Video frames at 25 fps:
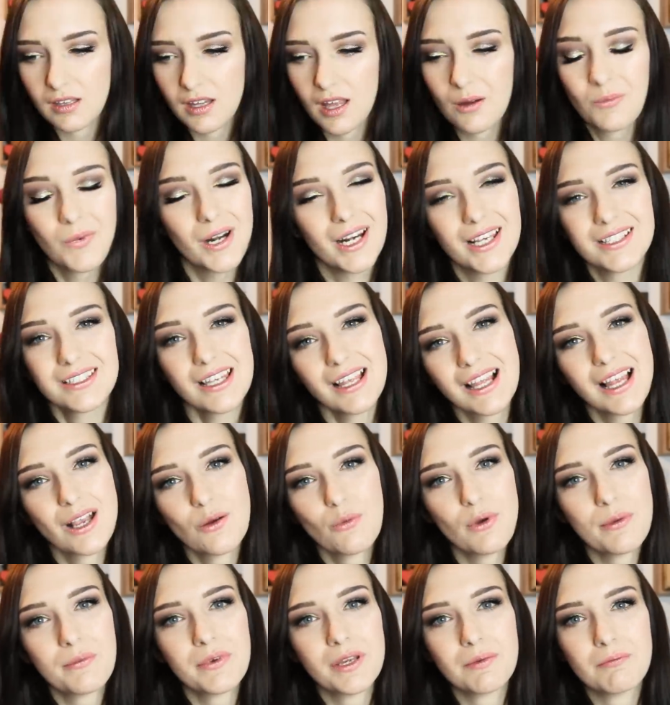And when I say like
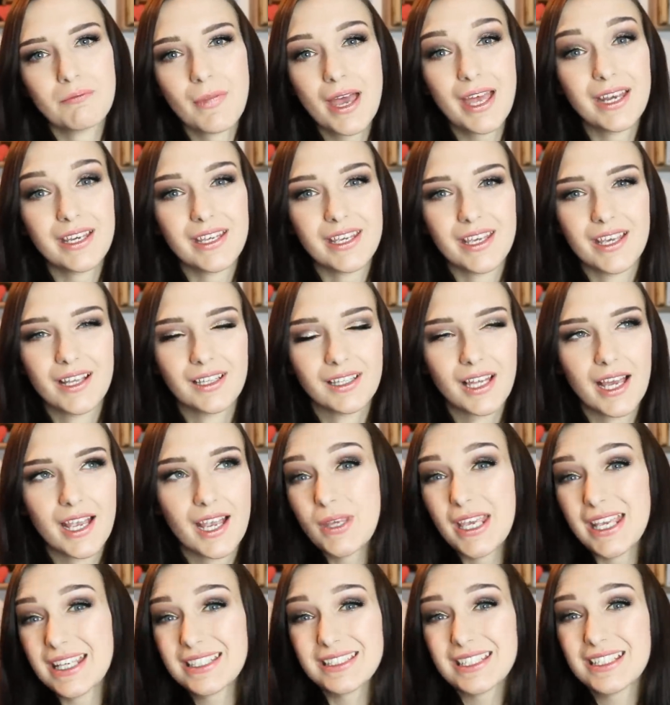women and men here, like
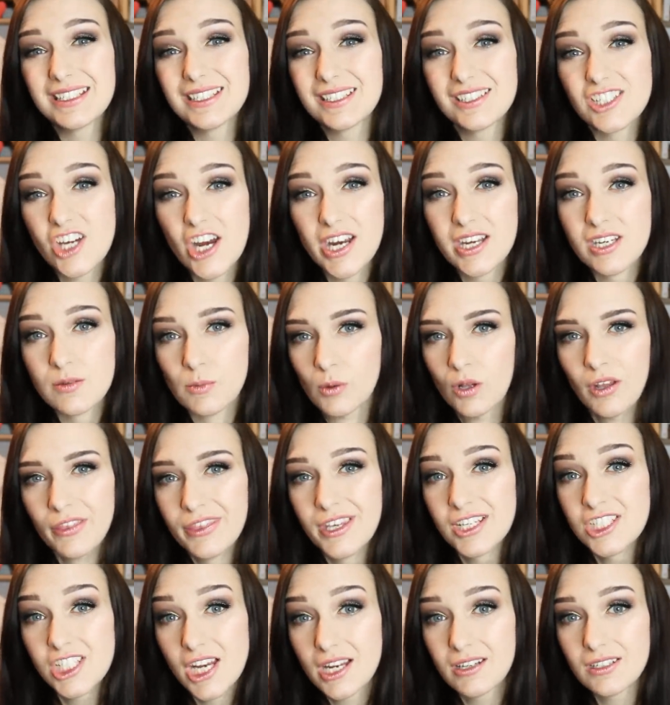it's interchangeable. The
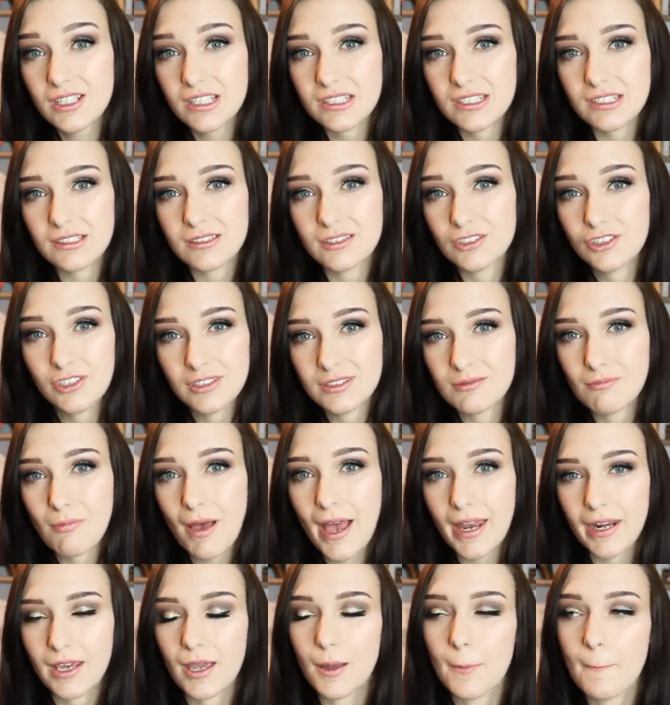gender doesn't
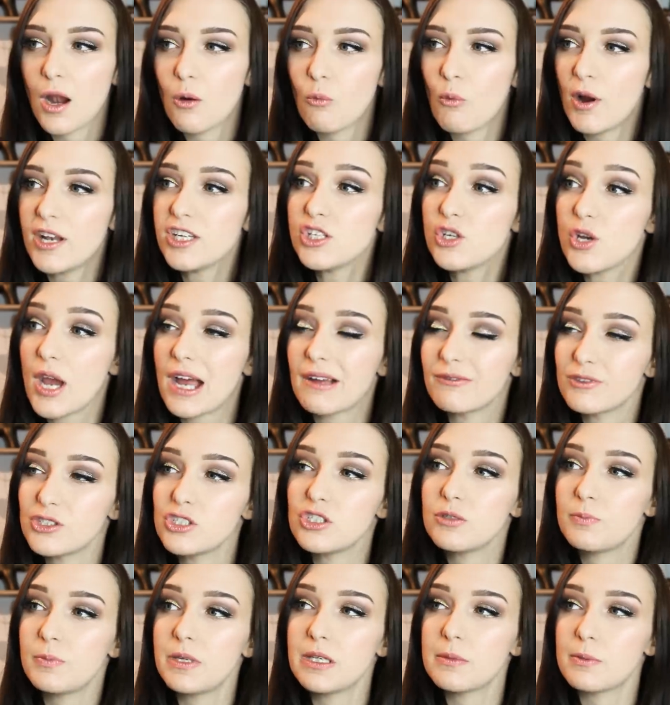matter. When you have two
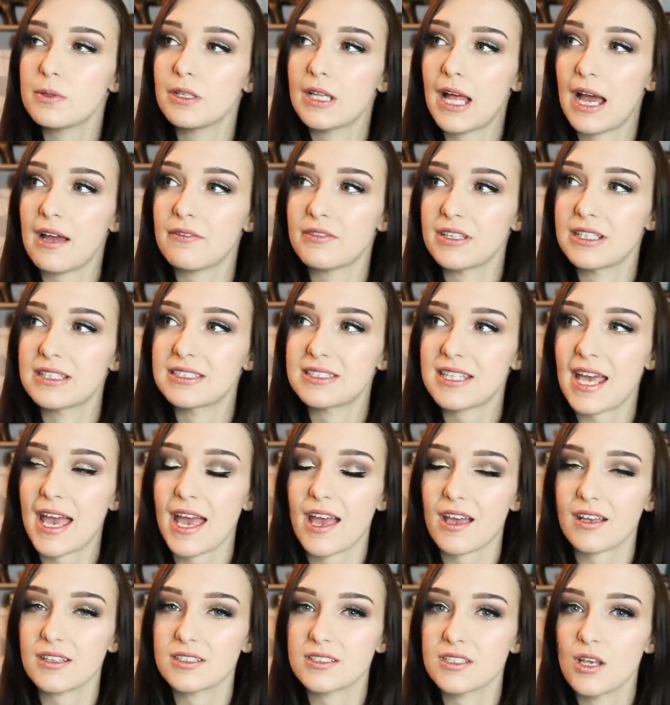people having
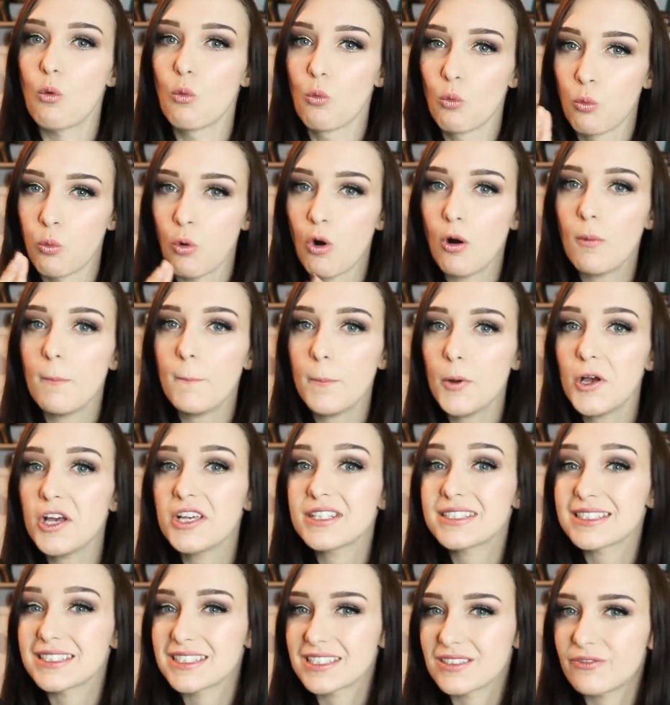sex, one
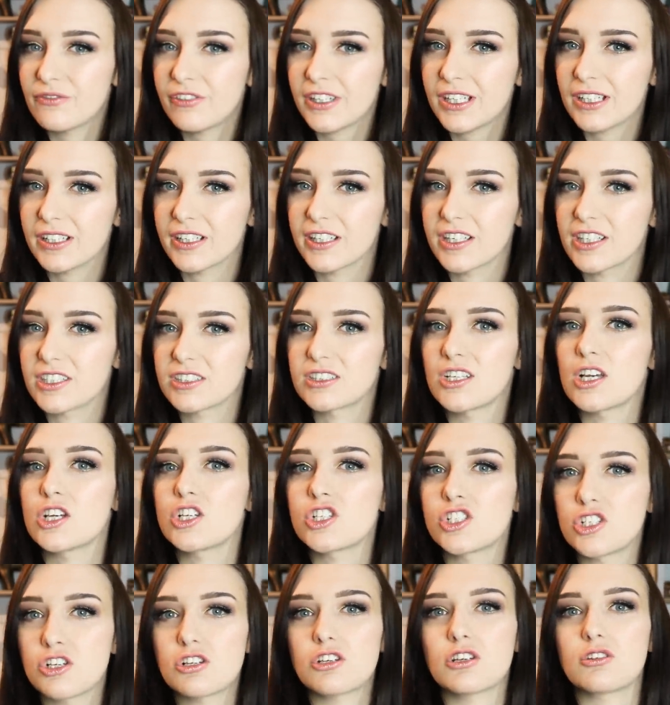person's feelings
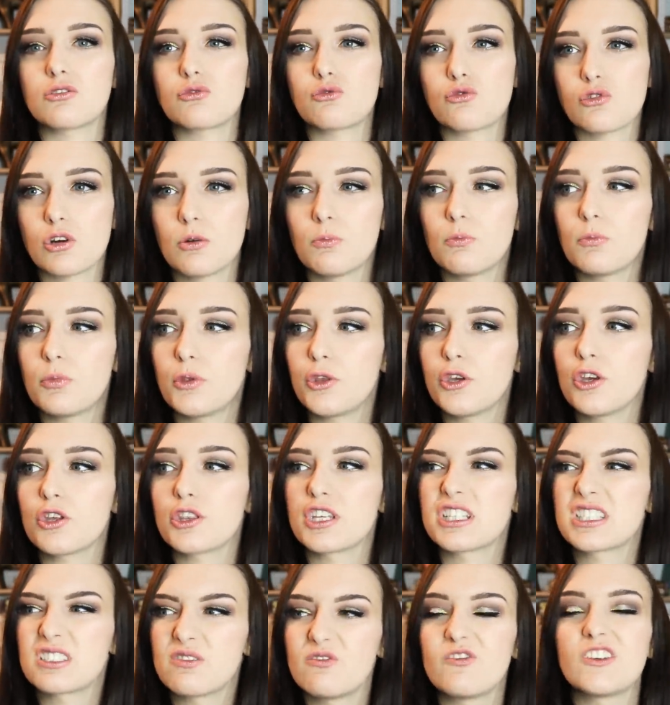shouldn't trump the
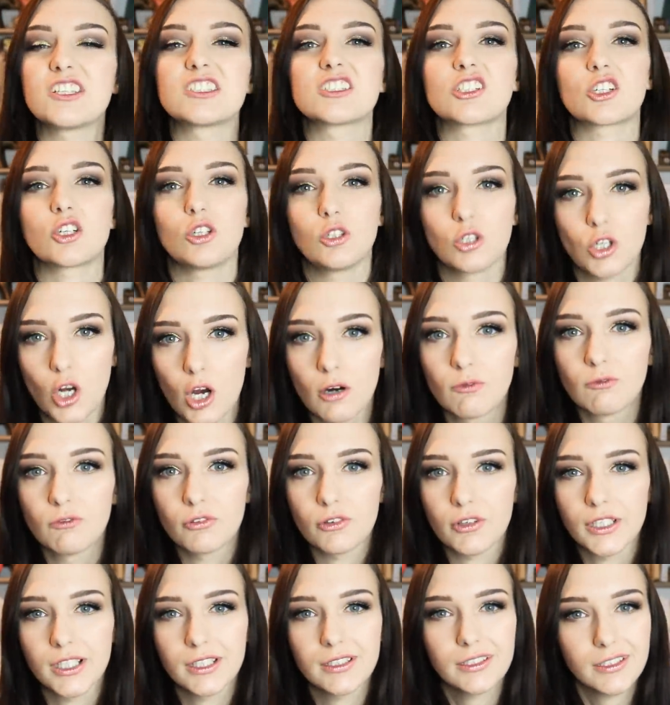other's physical
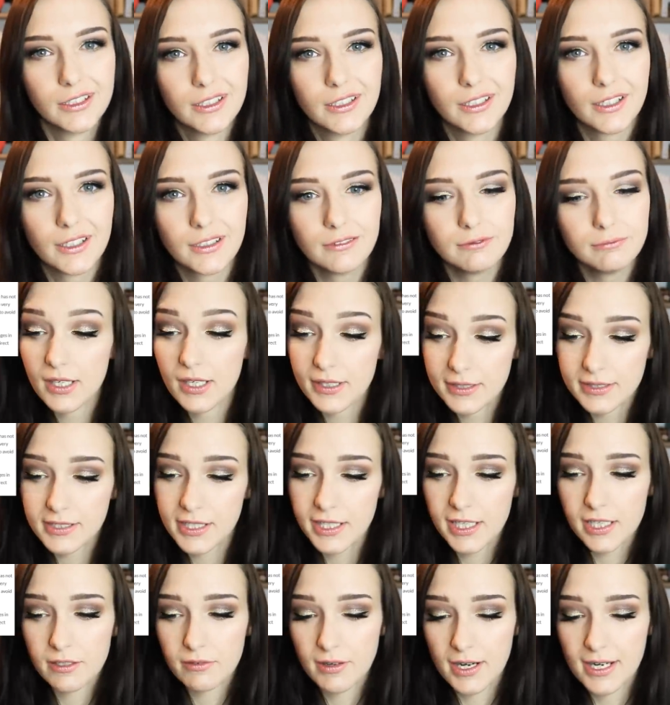comfort, you know? So
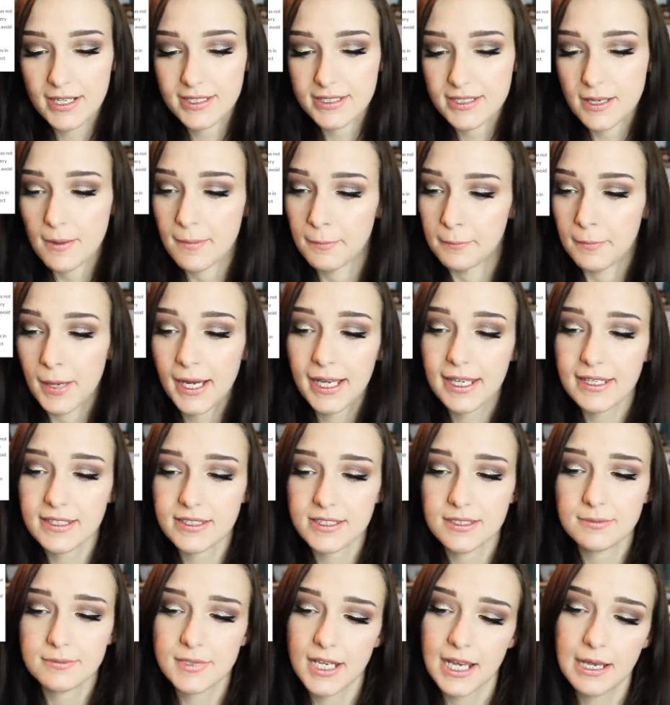he writes, might
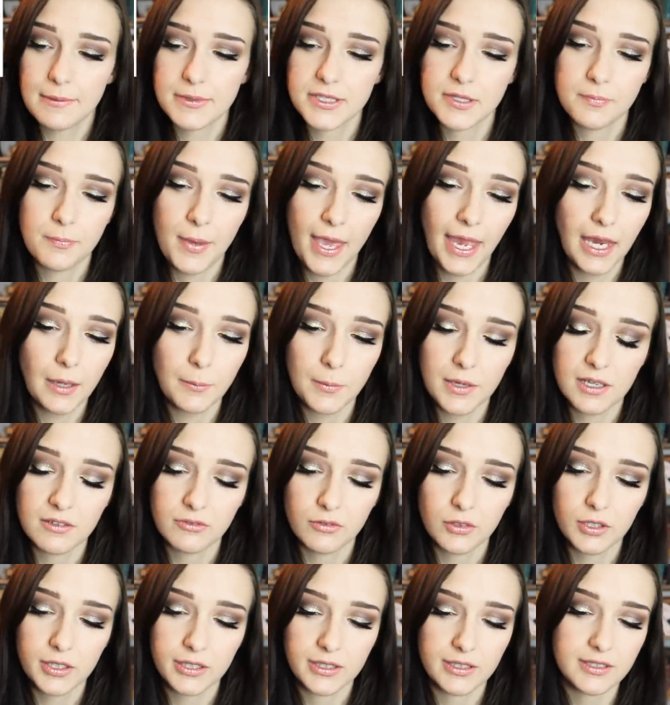some types of pain be
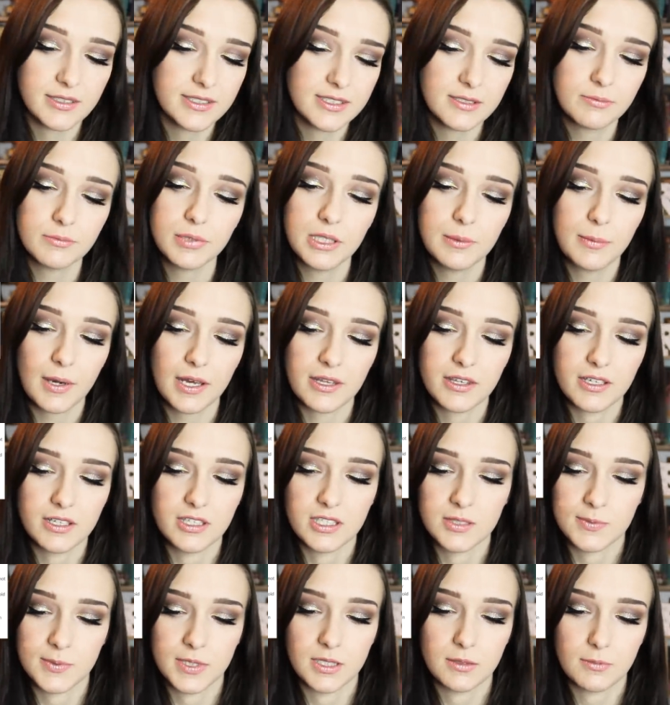avoided simply by the
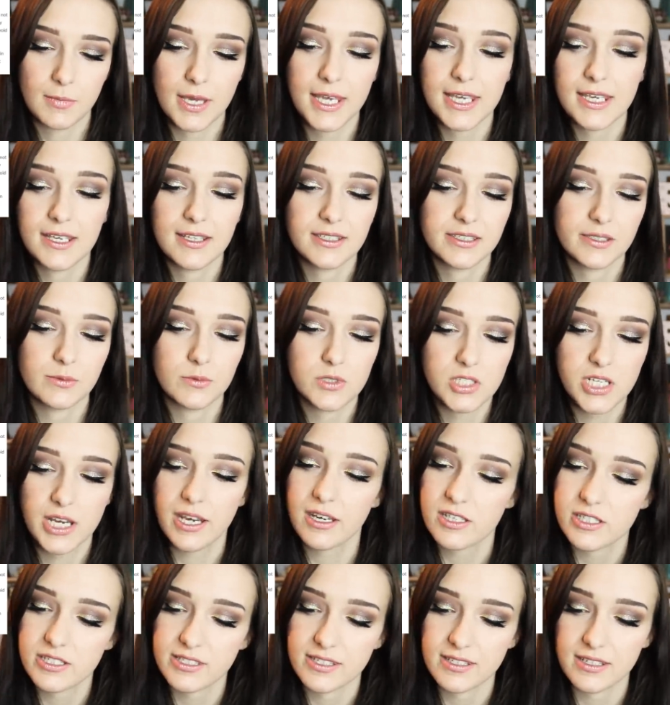husband making some
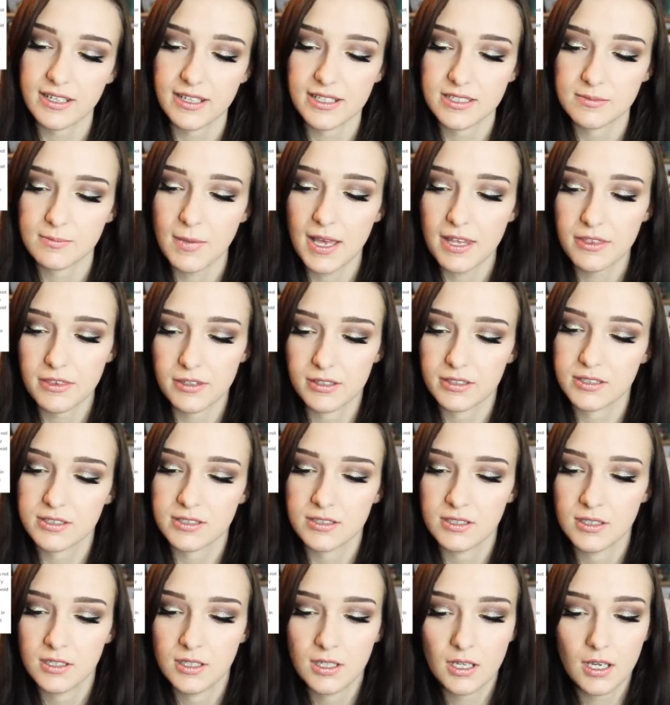changes in his methods?
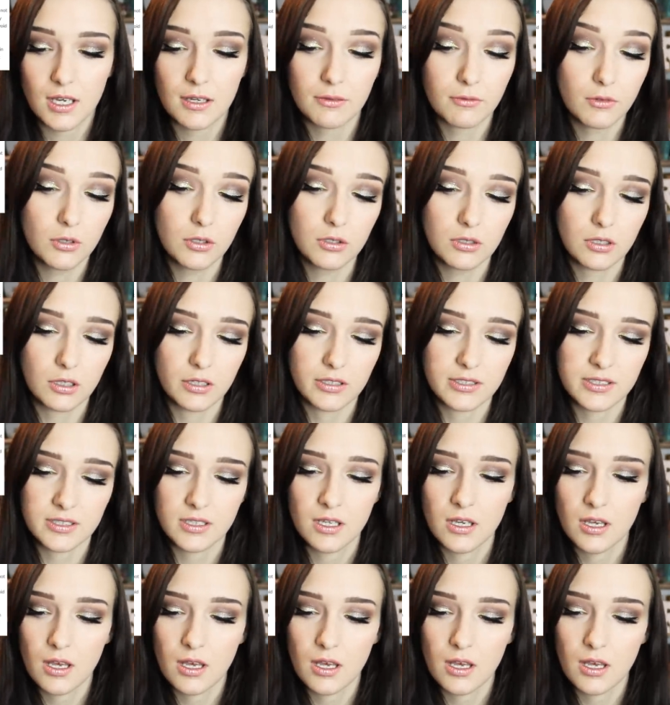Of course.